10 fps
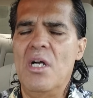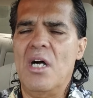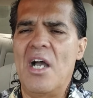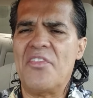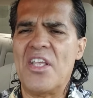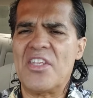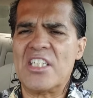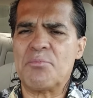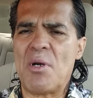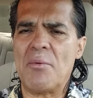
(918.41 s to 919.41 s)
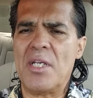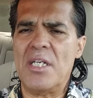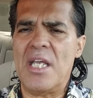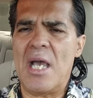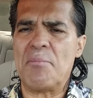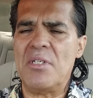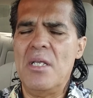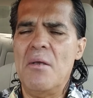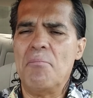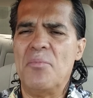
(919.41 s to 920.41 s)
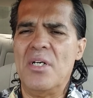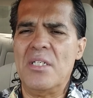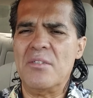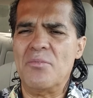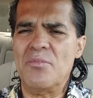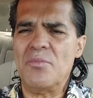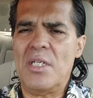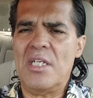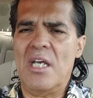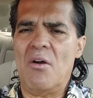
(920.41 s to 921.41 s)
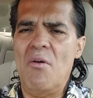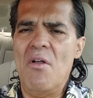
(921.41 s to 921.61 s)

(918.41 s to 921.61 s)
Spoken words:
I think that's probably going to happen. But right now,